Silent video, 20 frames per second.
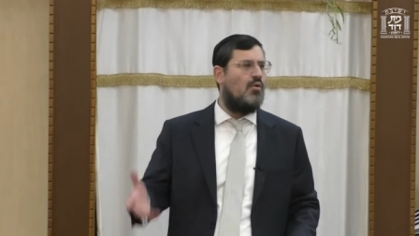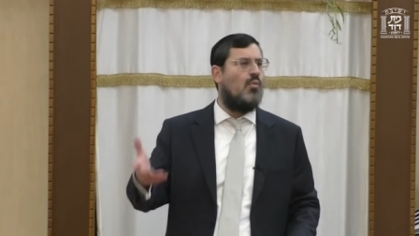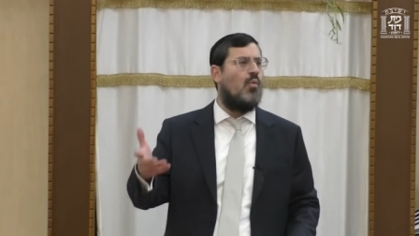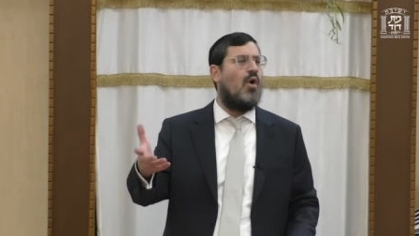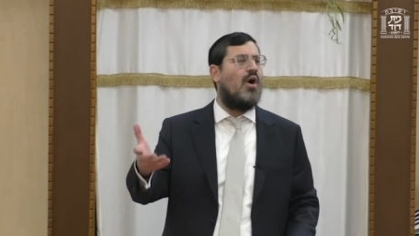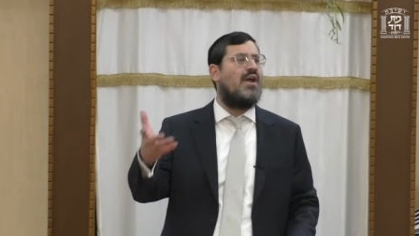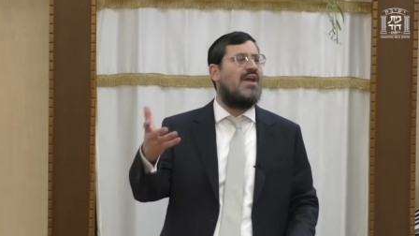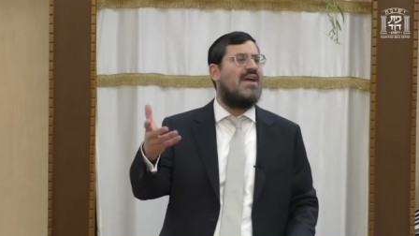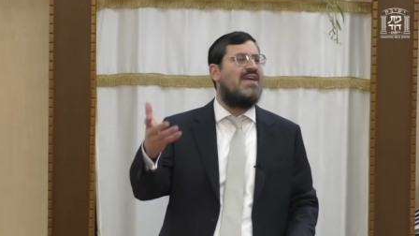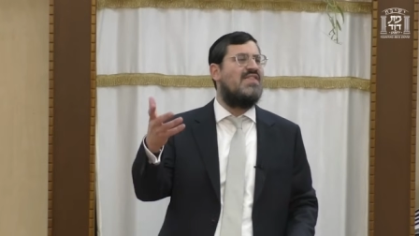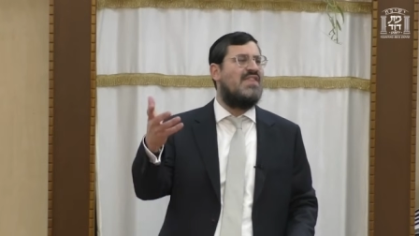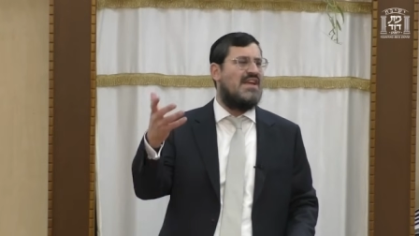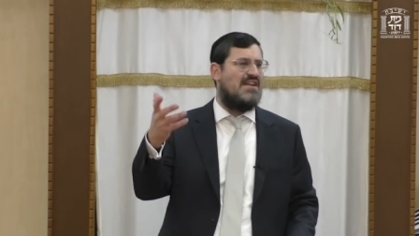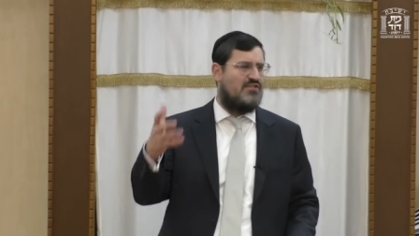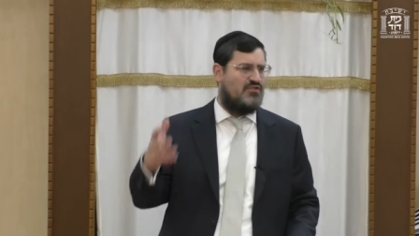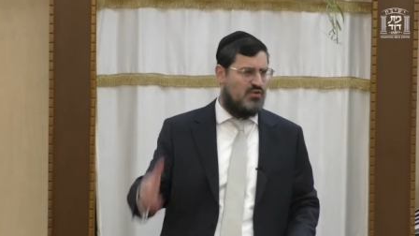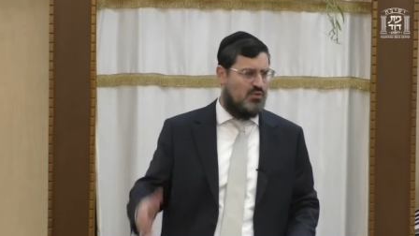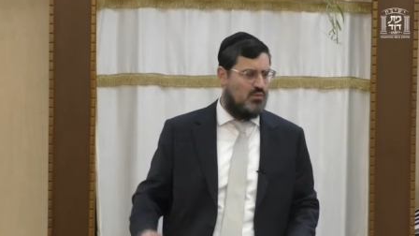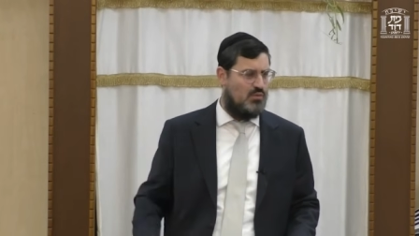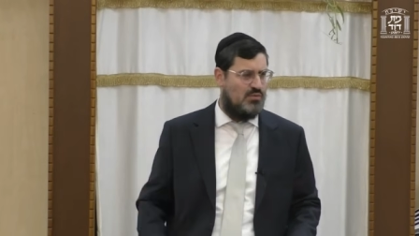What can they
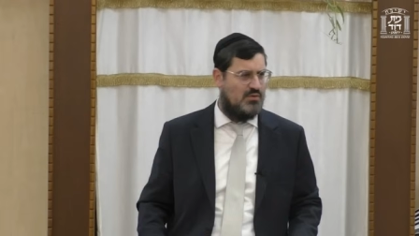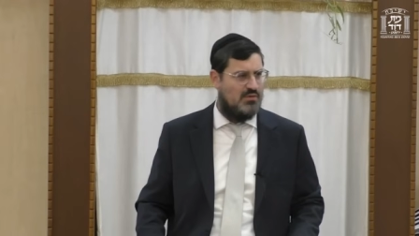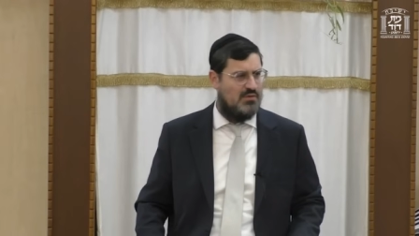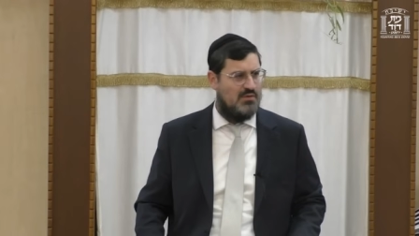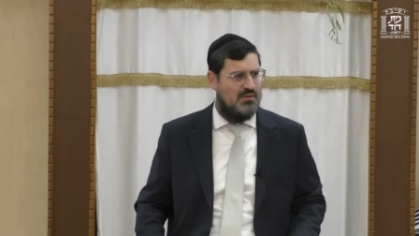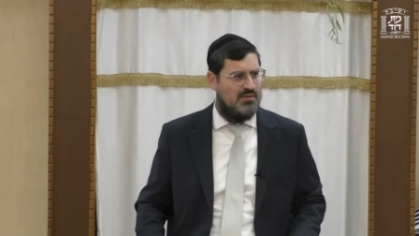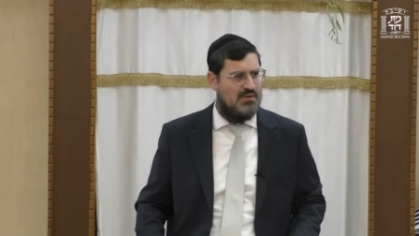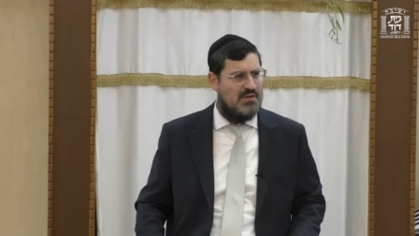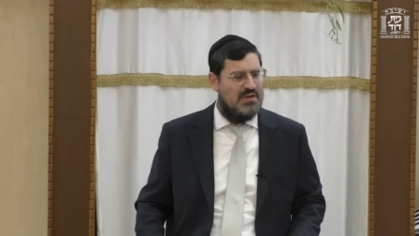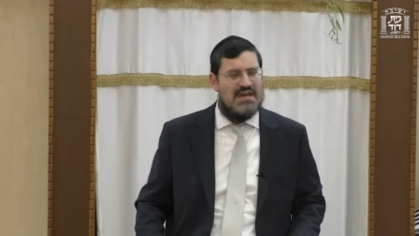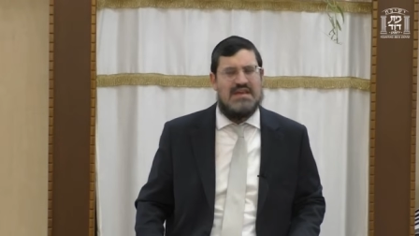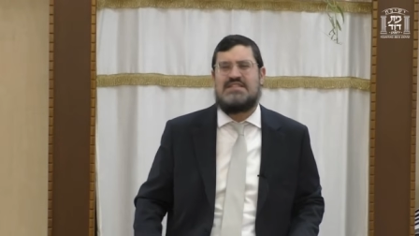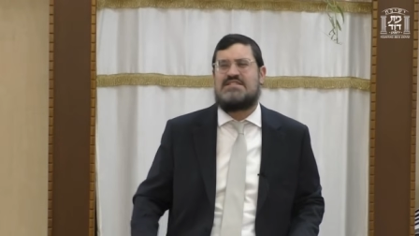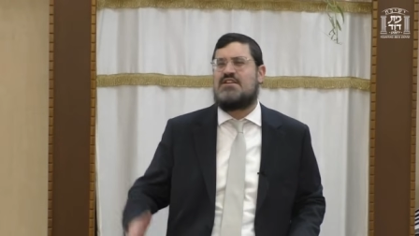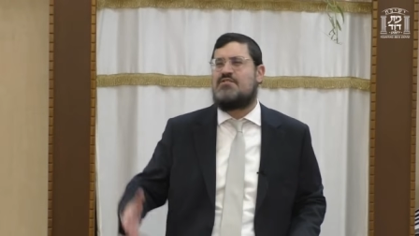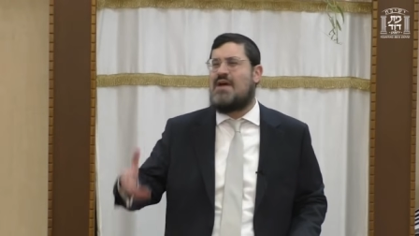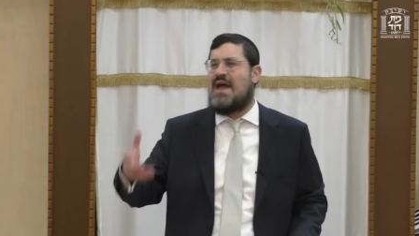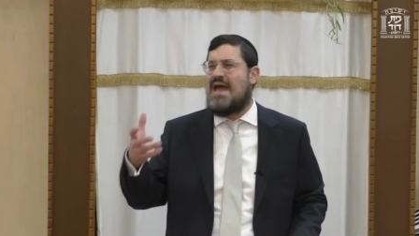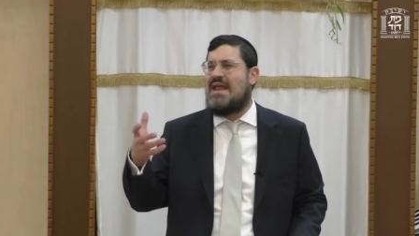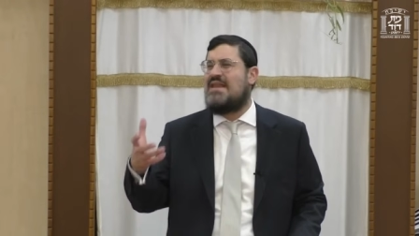do? Is
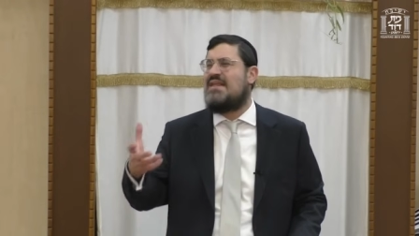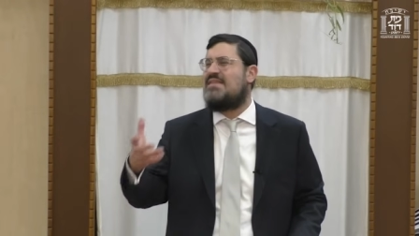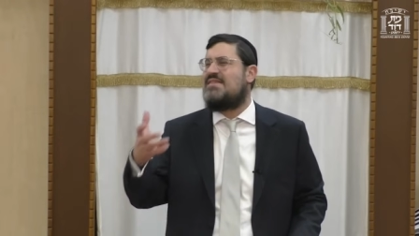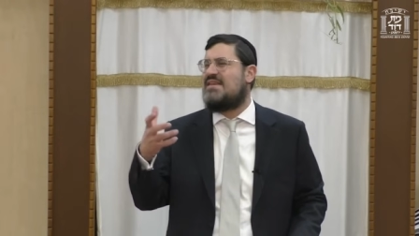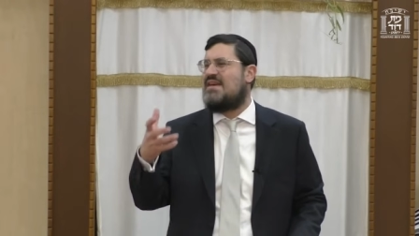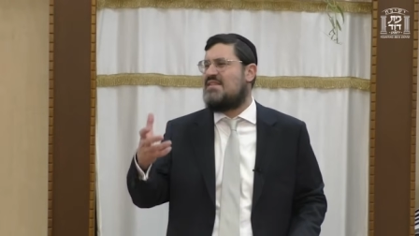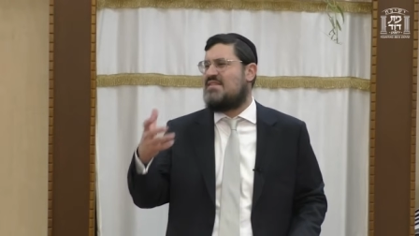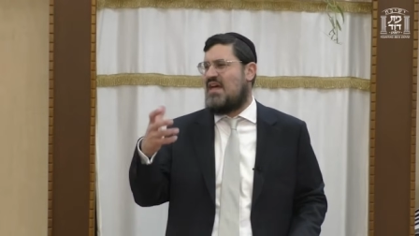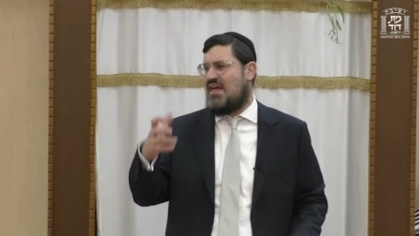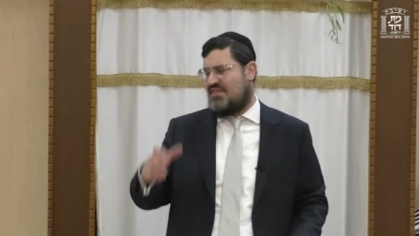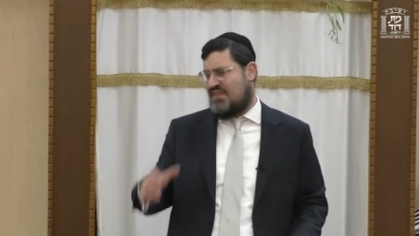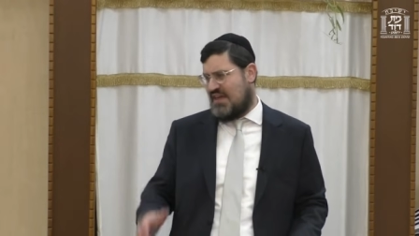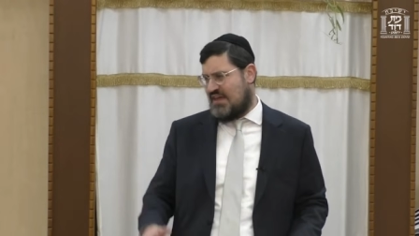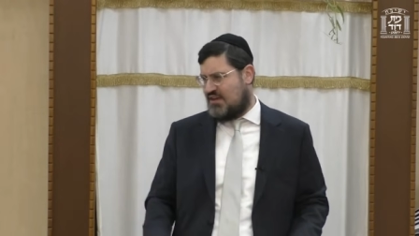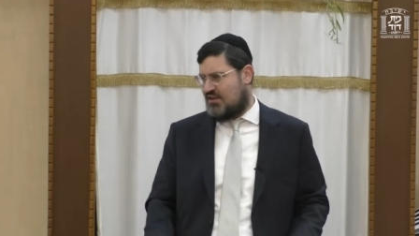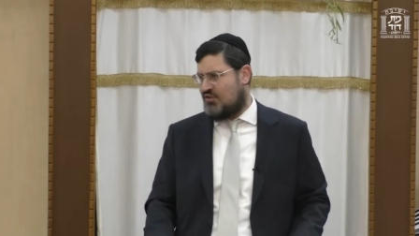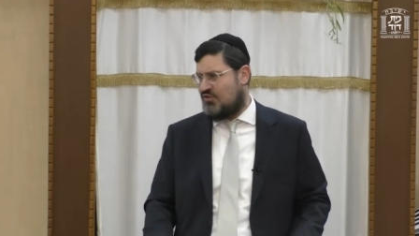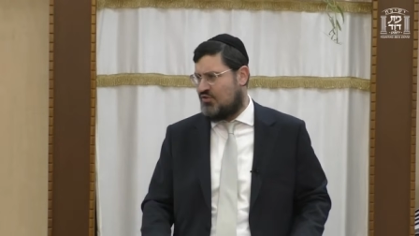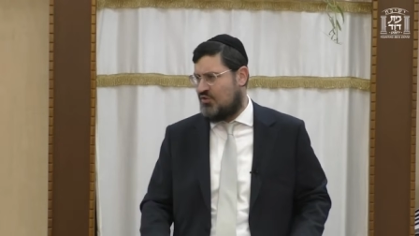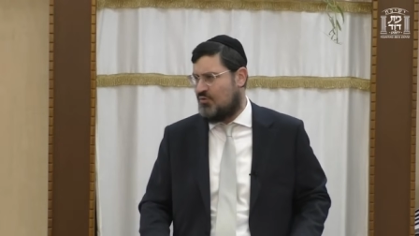there anything that they
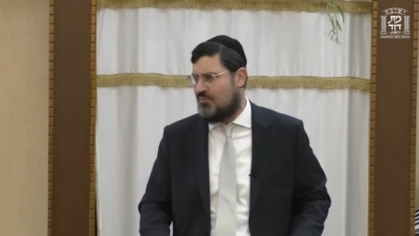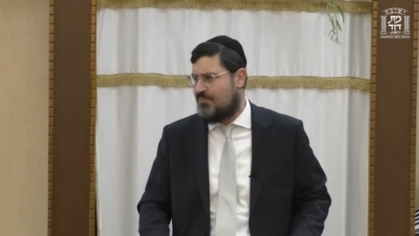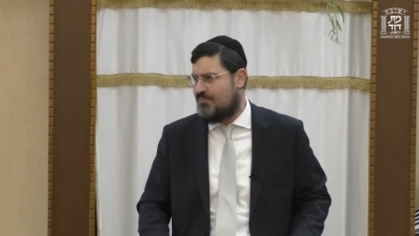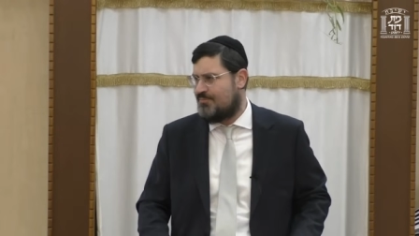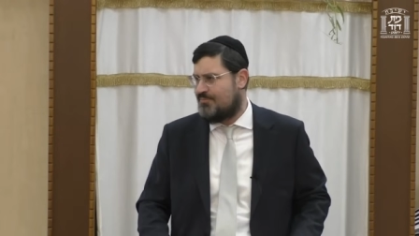can do?